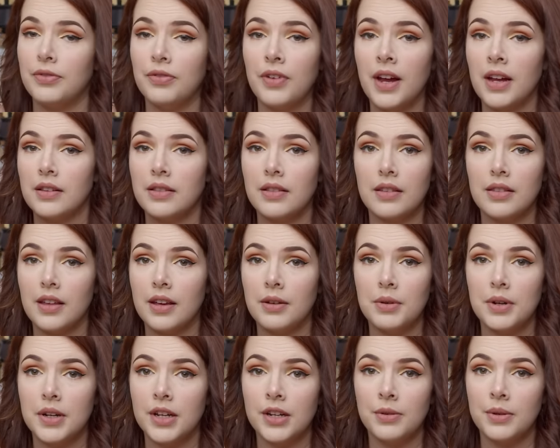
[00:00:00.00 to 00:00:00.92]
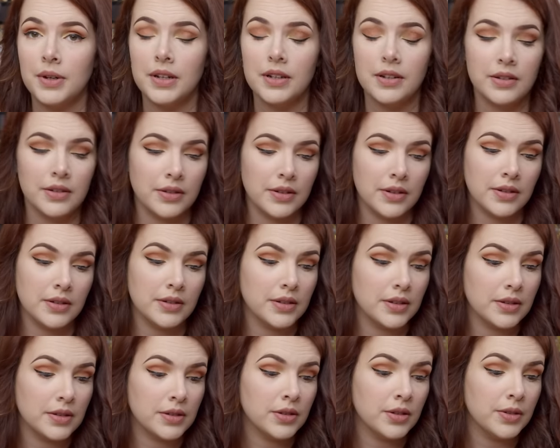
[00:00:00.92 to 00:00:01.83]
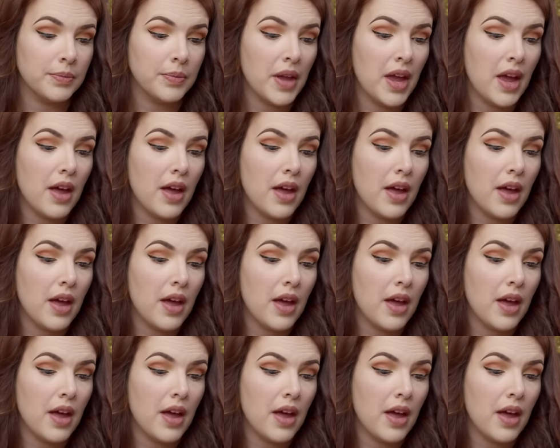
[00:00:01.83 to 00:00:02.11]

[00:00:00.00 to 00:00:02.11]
fact that they were going to include those is cool.